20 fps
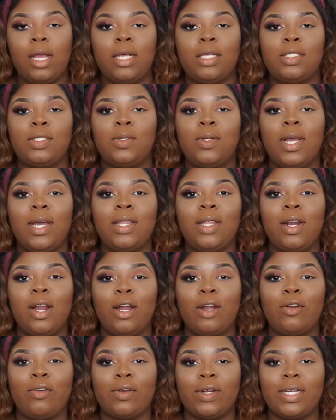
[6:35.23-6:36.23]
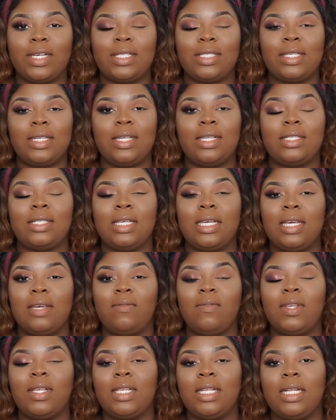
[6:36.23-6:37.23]
So now that our crease is
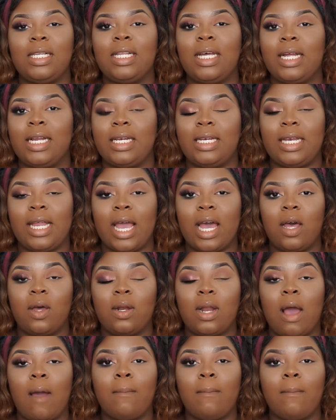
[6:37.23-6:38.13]
evenly laid down,